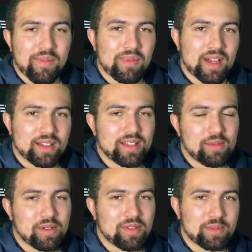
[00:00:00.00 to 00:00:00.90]
I clean my
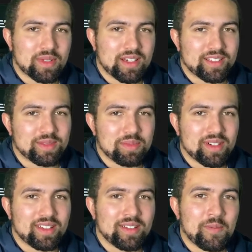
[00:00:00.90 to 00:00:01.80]
room, guys,
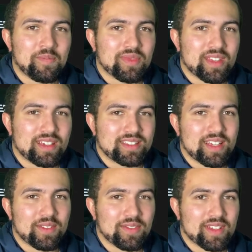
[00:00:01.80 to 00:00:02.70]
but it's
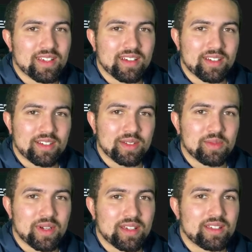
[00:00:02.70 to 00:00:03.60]
definitely a good
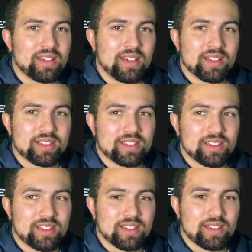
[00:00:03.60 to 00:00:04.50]
way
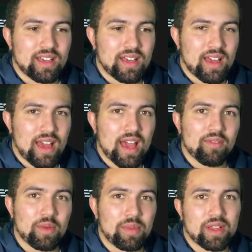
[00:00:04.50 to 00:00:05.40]
to have a
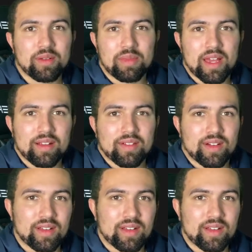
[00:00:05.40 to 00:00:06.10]
better background.